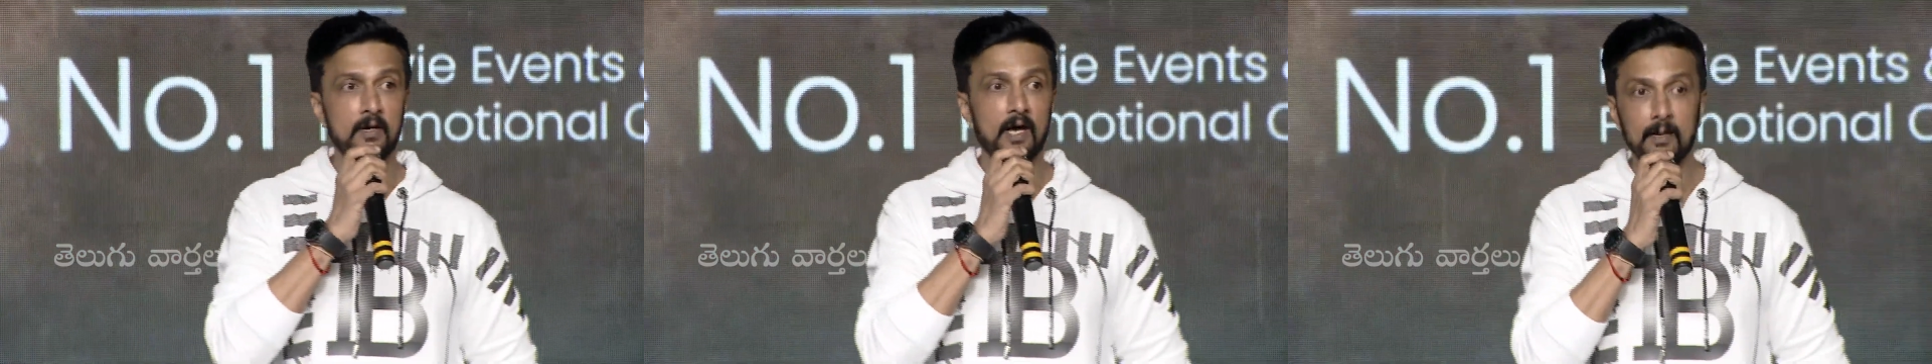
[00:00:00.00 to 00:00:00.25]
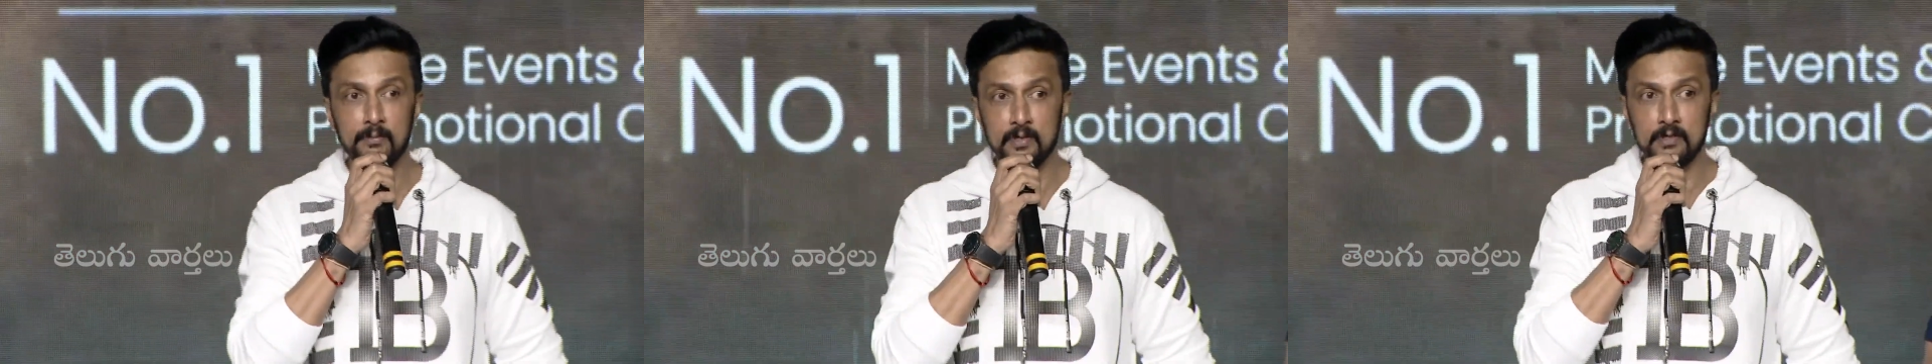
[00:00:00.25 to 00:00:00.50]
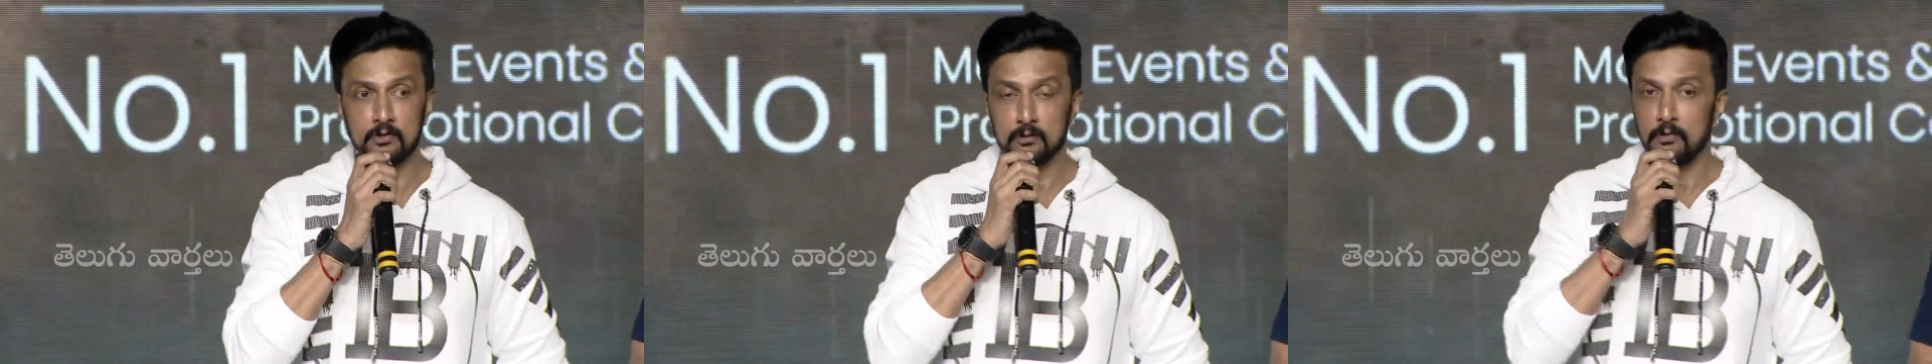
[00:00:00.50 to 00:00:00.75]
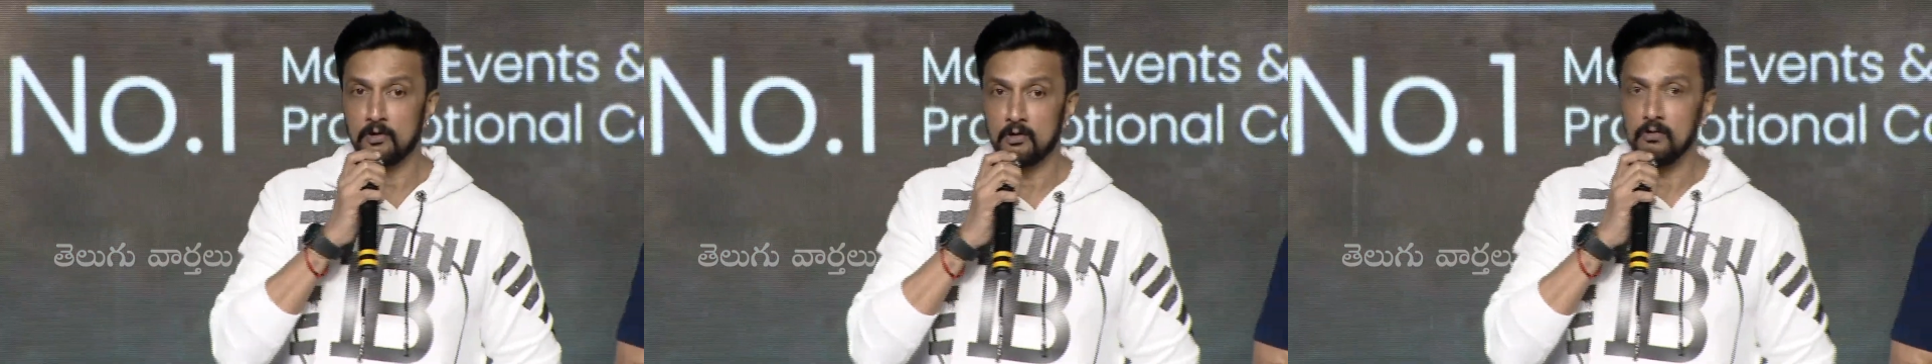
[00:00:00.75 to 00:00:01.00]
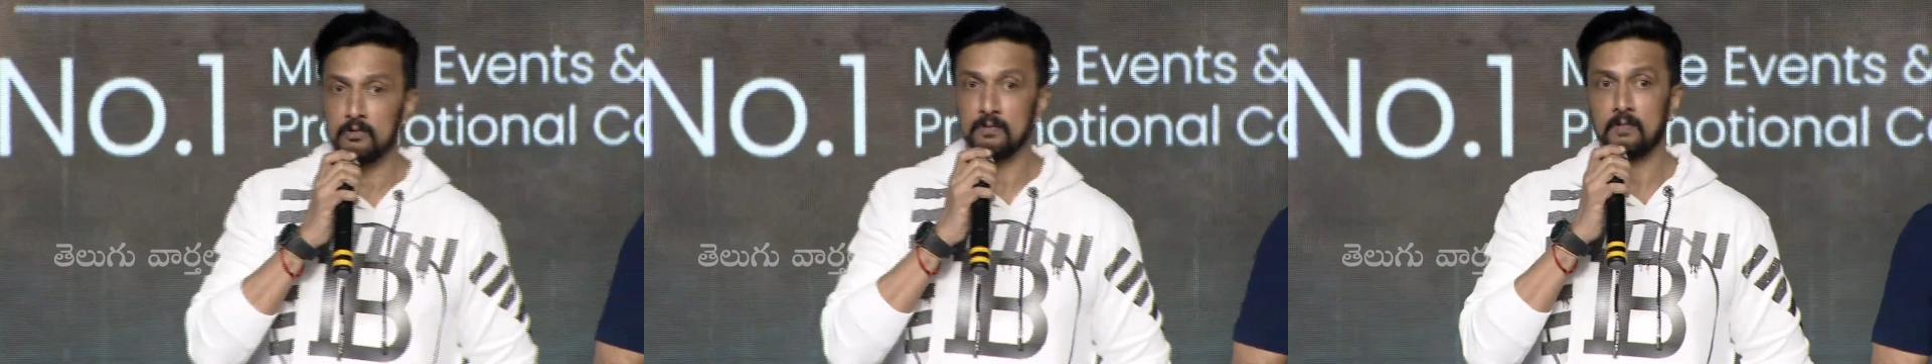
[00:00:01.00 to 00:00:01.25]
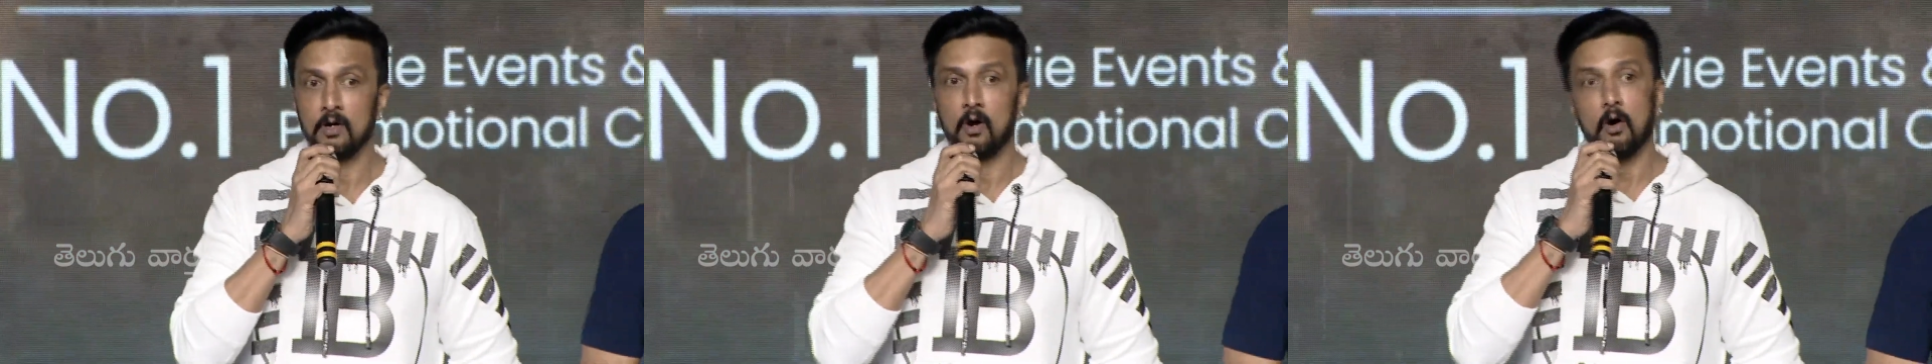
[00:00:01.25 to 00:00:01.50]
happening tomorrow,
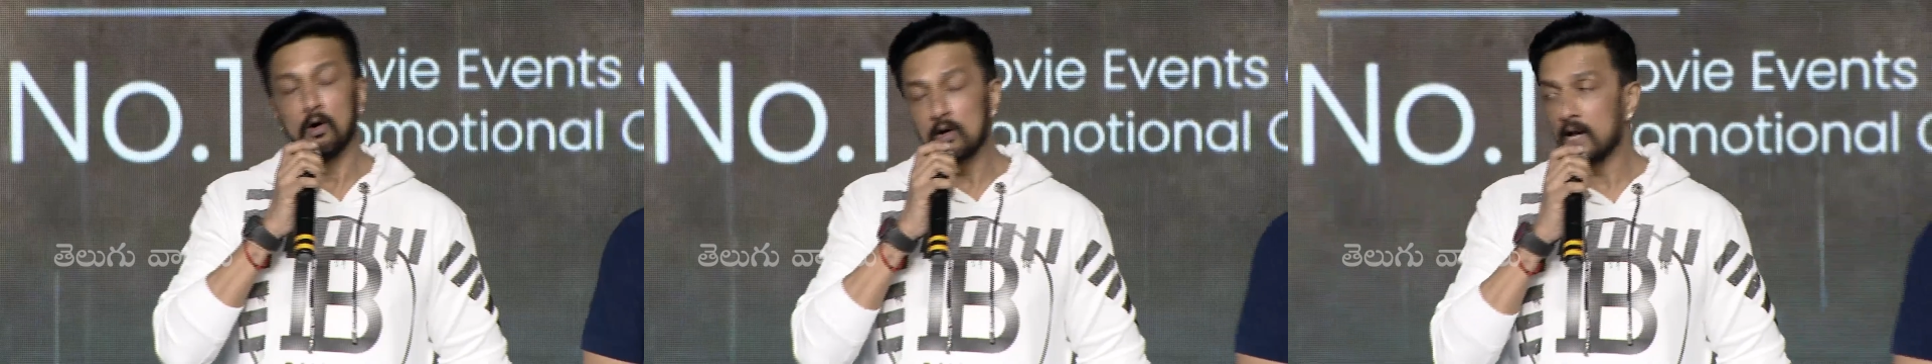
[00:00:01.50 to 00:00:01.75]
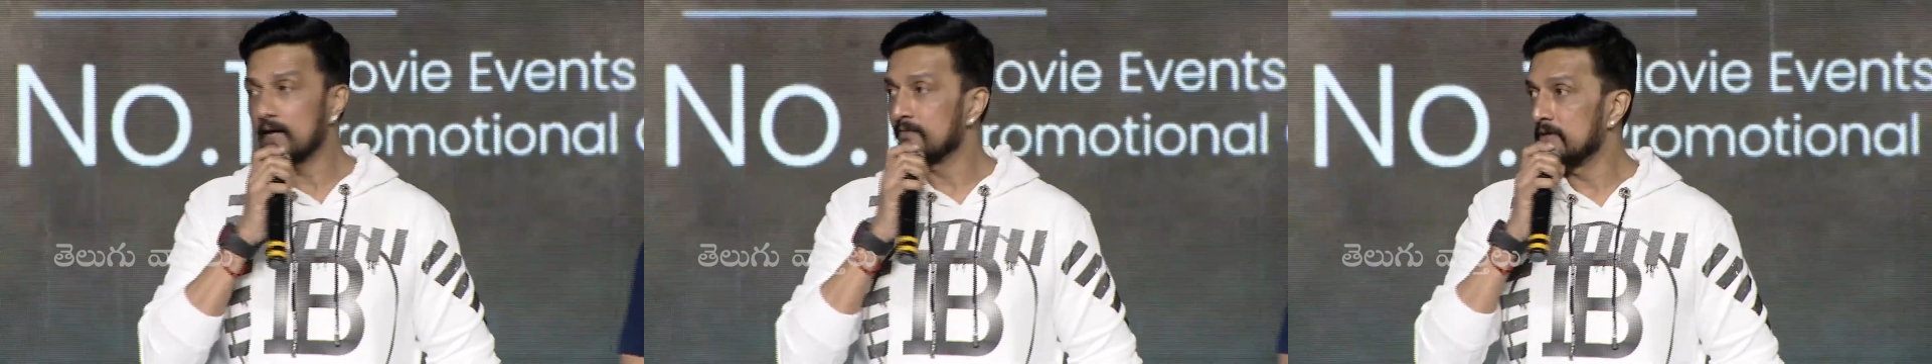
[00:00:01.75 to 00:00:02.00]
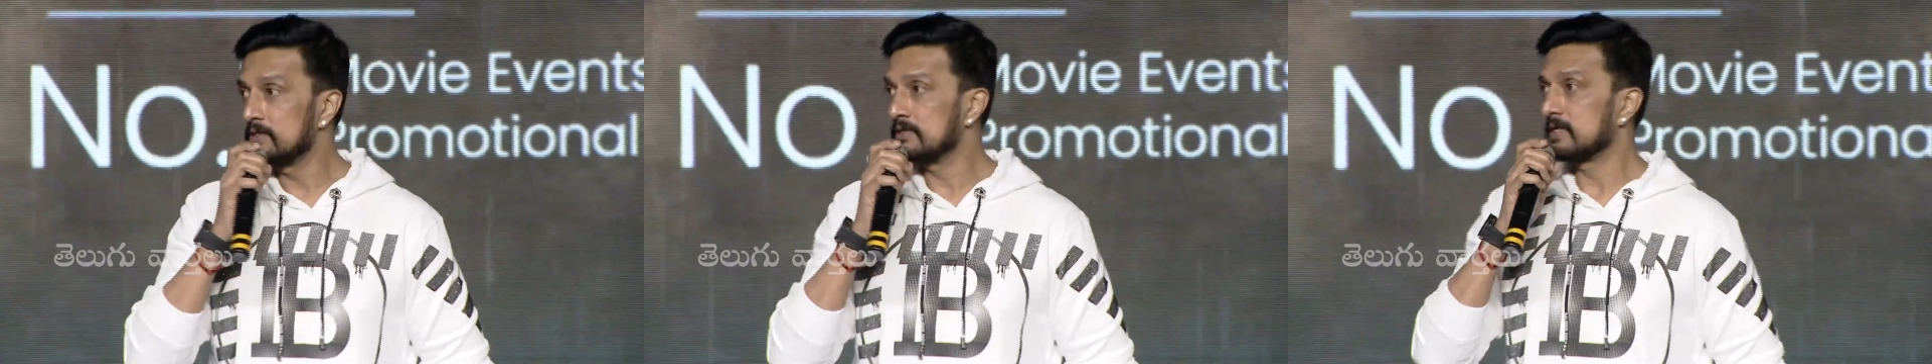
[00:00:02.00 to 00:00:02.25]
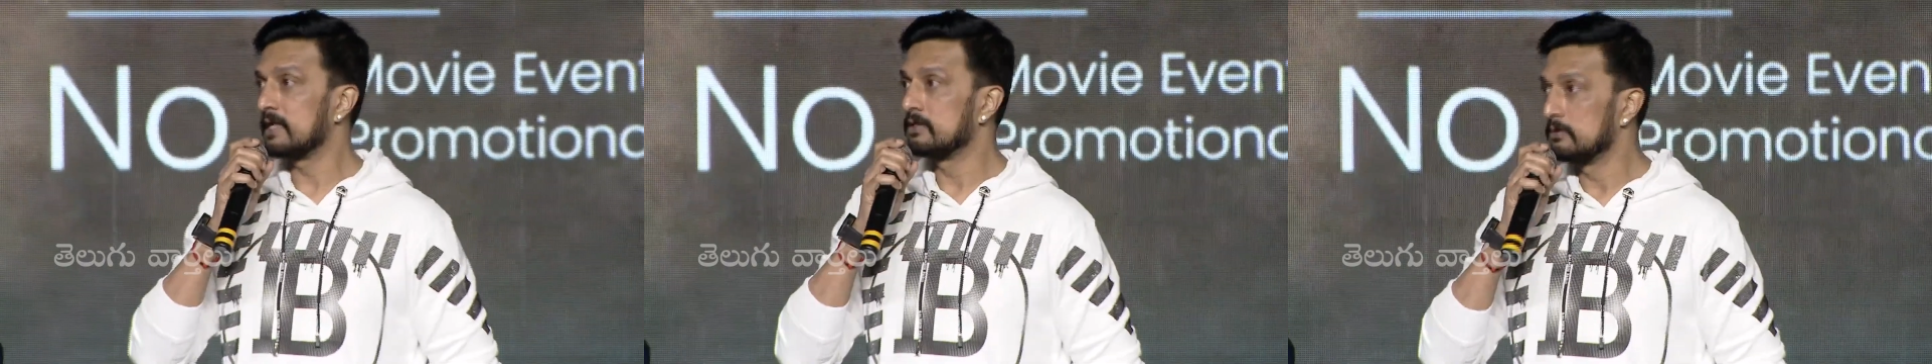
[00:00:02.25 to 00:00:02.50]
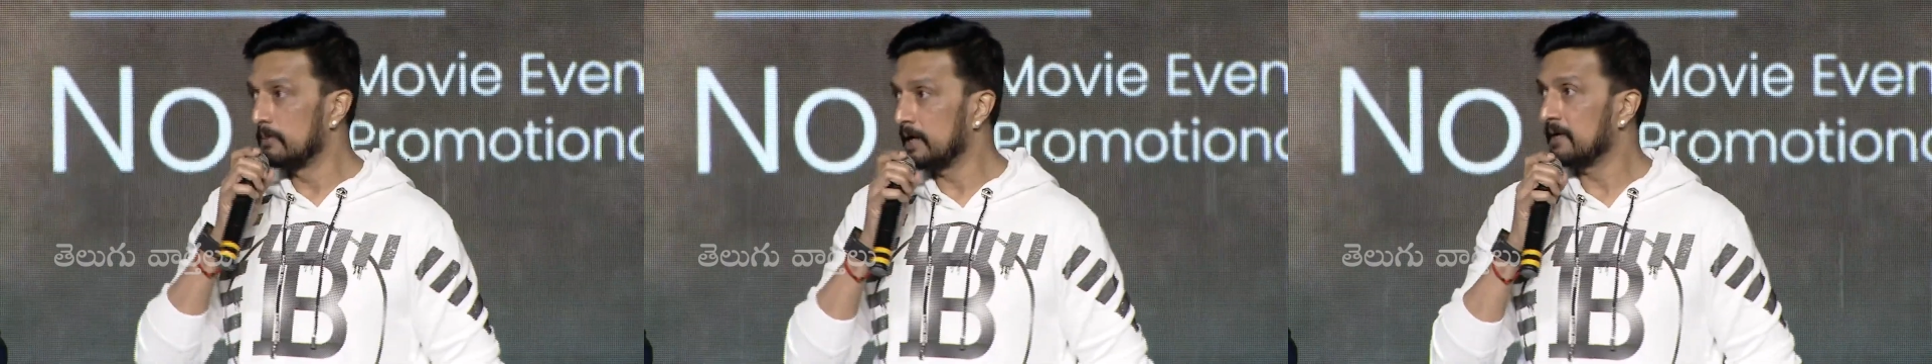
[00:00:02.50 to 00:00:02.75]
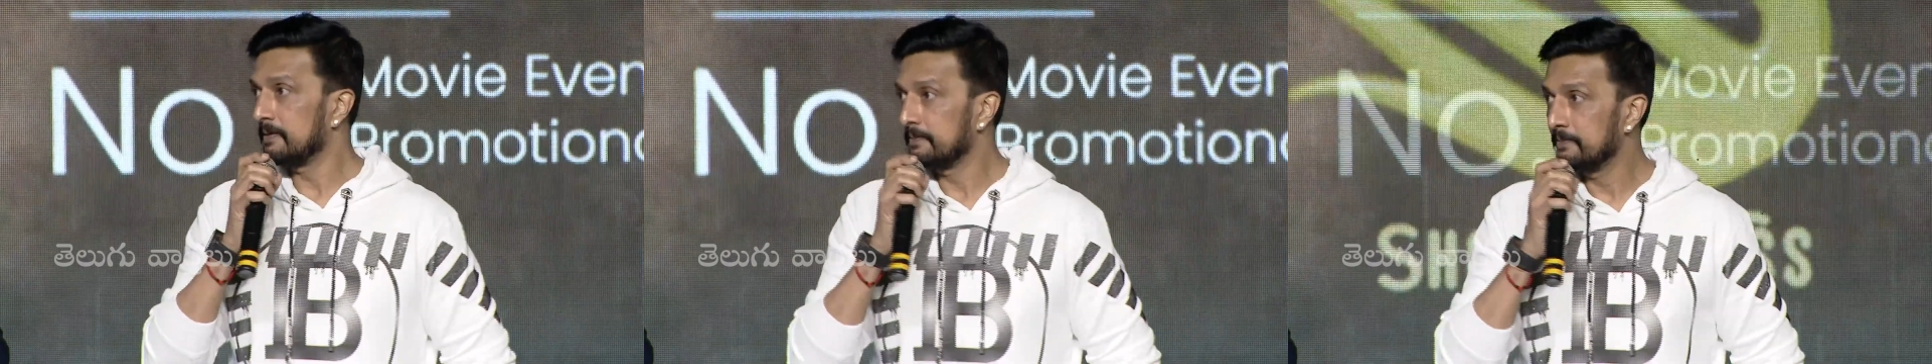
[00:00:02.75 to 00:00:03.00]
all languages at Dubai.